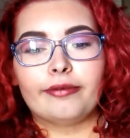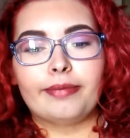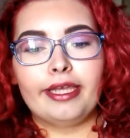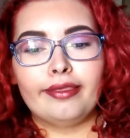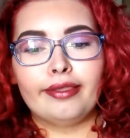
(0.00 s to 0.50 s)

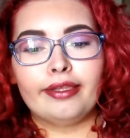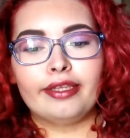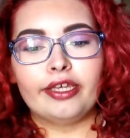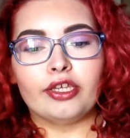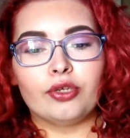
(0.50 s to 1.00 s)

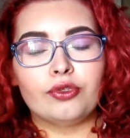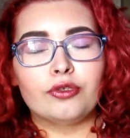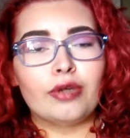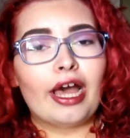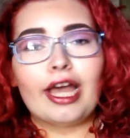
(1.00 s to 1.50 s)
Basically, you
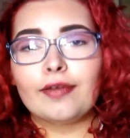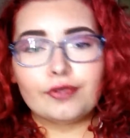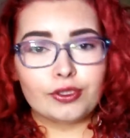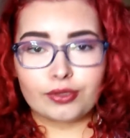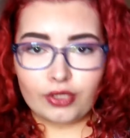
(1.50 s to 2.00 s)
do not
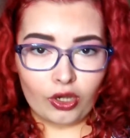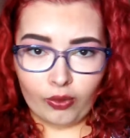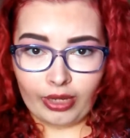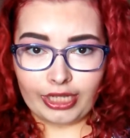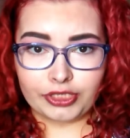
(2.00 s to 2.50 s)
have to use
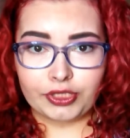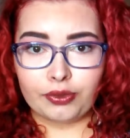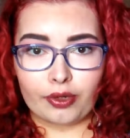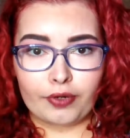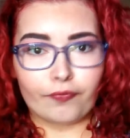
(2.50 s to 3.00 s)
co-wash
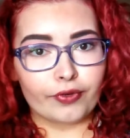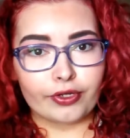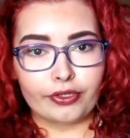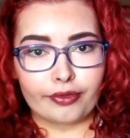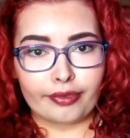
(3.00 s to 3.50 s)
in order
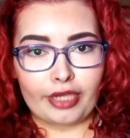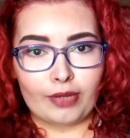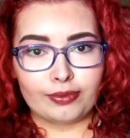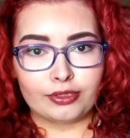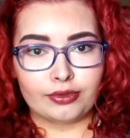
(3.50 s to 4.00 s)
for your
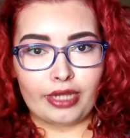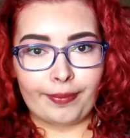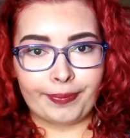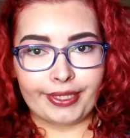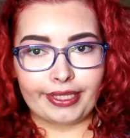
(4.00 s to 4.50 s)
scalp to
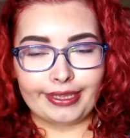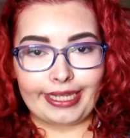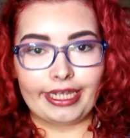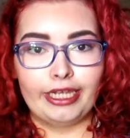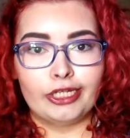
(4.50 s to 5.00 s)
not be,
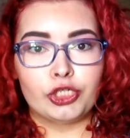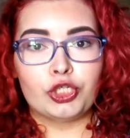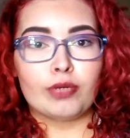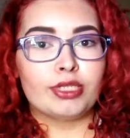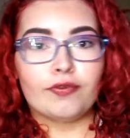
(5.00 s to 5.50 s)
like,
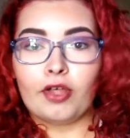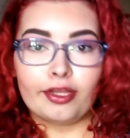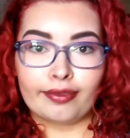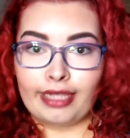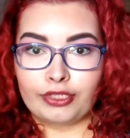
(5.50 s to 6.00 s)
stripped of
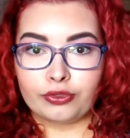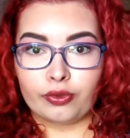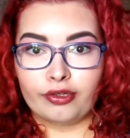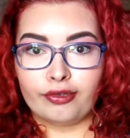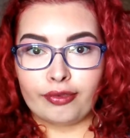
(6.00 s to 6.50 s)
all its
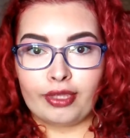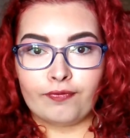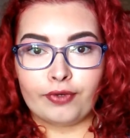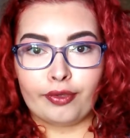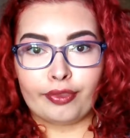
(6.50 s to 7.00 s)
natural oils,
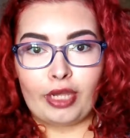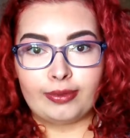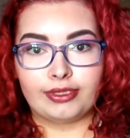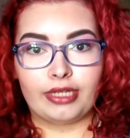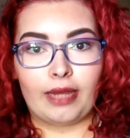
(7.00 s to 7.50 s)
and for your
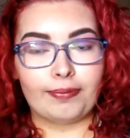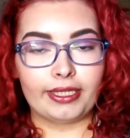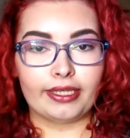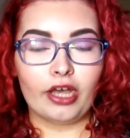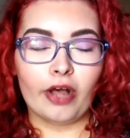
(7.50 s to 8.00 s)
scalp to not
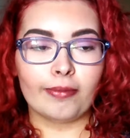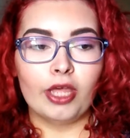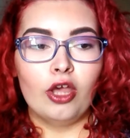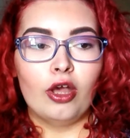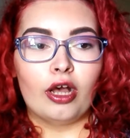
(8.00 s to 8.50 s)
be
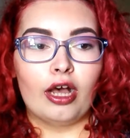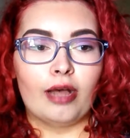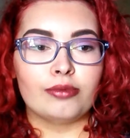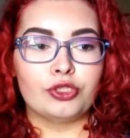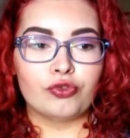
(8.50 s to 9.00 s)

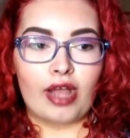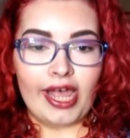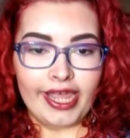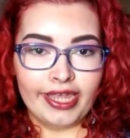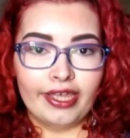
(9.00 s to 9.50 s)

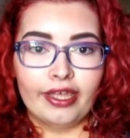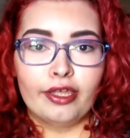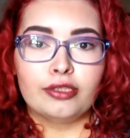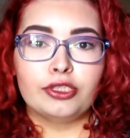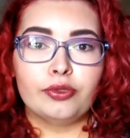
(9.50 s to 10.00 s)
dry.
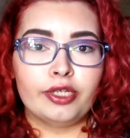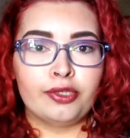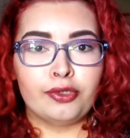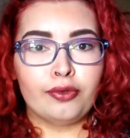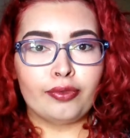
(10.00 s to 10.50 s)
You
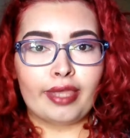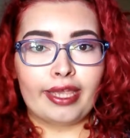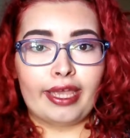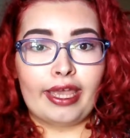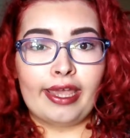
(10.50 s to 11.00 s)
can use,
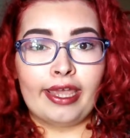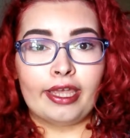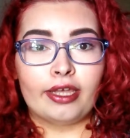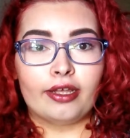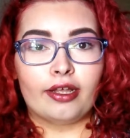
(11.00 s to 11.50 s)
like,
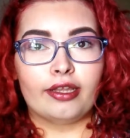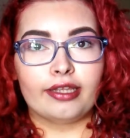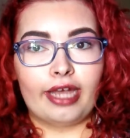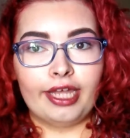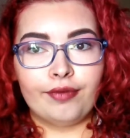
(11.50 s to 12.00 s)
a
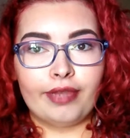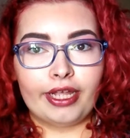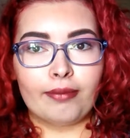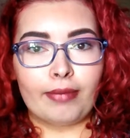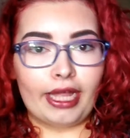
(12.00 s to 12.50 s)
kind of
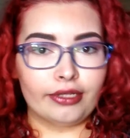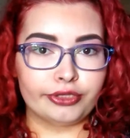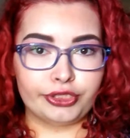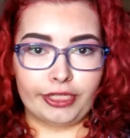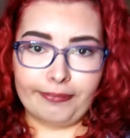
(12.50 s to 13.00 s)
like a
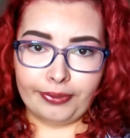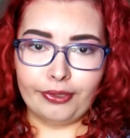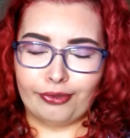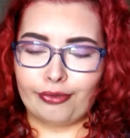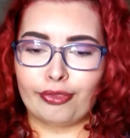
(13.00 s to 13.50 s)
mild
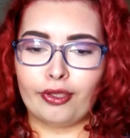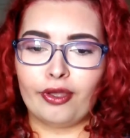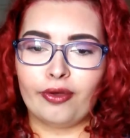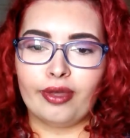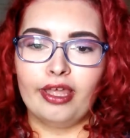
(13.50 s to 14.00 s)
shampoo.
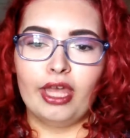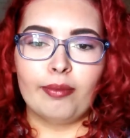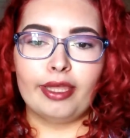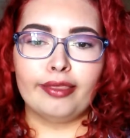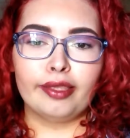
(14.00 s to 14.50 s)
So
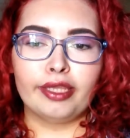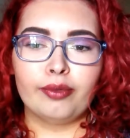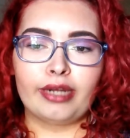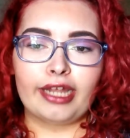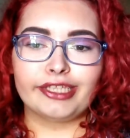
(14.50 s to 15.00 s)

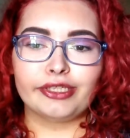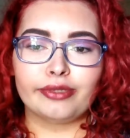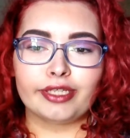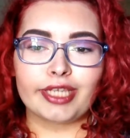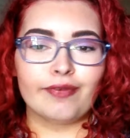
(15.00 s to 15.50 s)
basically what I
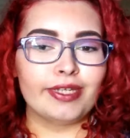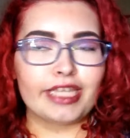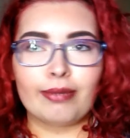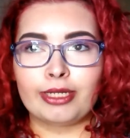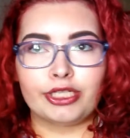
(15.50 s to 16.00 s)
do is every
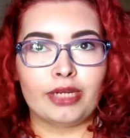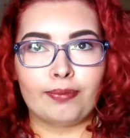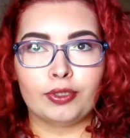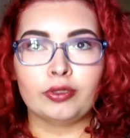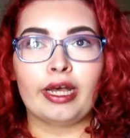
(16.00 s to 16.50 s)
time I
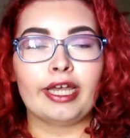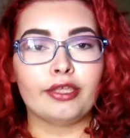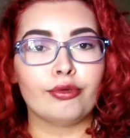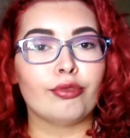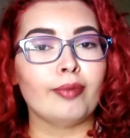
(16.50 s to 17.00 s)
shampoo, I
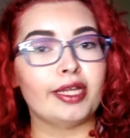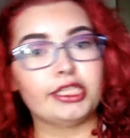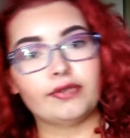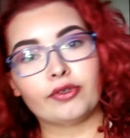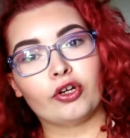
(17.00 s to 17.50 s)
use my
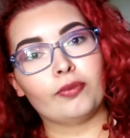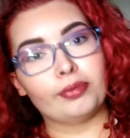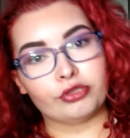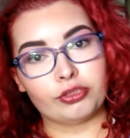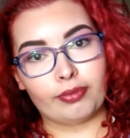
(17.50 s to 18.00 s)
Diva Curl
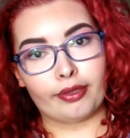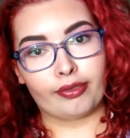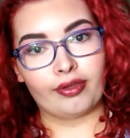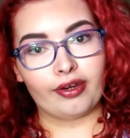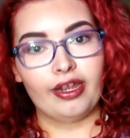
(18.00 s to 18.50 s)
Buildup
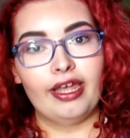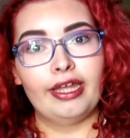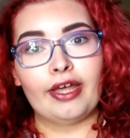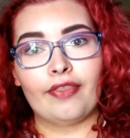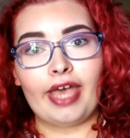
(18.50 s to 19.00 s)
Buster.
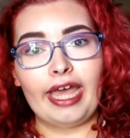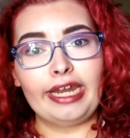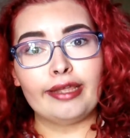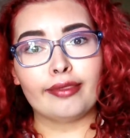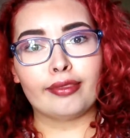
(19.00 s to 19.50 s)
Now
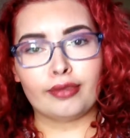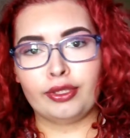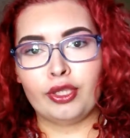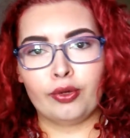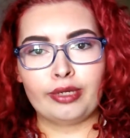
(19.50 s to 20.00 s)
that is
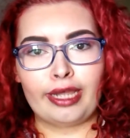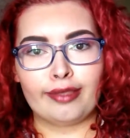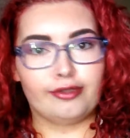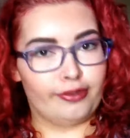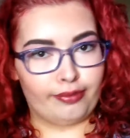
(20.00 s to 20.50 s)
known
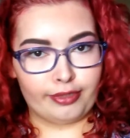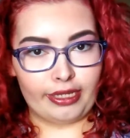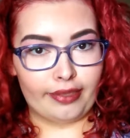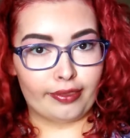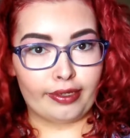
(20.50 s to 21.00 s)
as
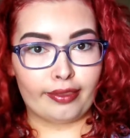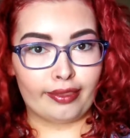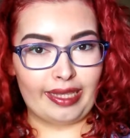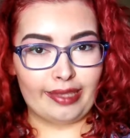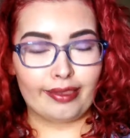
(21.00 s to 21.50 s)
it
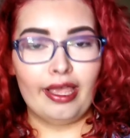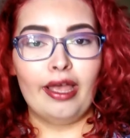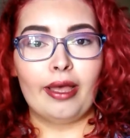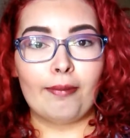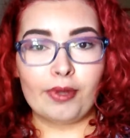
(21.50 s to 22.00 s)
says,
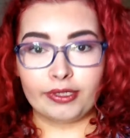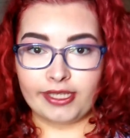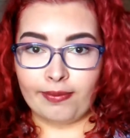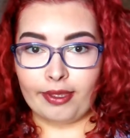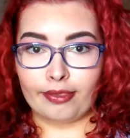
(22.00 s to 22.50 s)
a
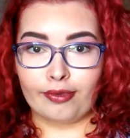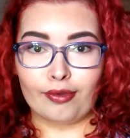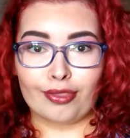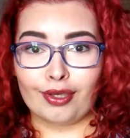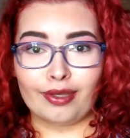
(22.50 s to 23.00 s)
buildup
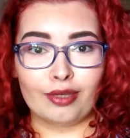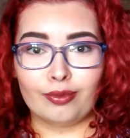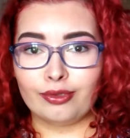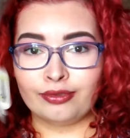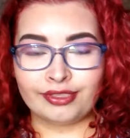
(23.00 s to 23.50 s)
buster. So
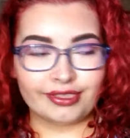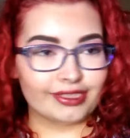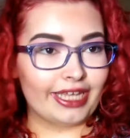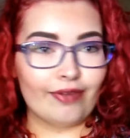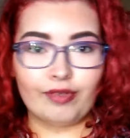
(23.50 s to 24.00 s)
it will
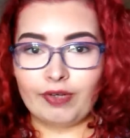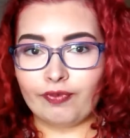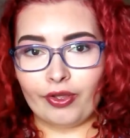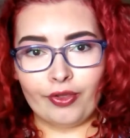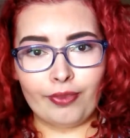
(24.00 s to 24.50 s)
get rid
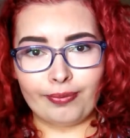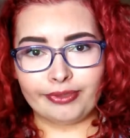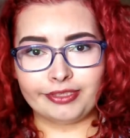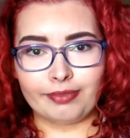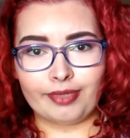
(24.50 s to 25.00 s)
of all the
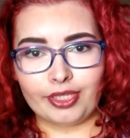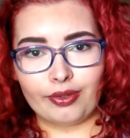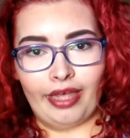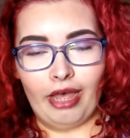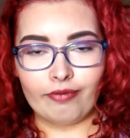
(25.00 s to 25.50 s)
buildup that
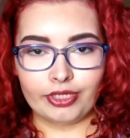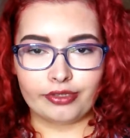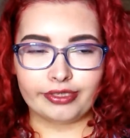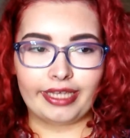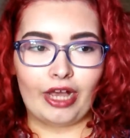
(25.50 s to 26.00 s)
you have in
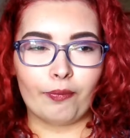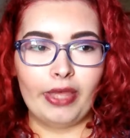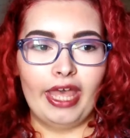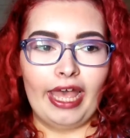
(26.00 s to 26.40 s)
your scalp.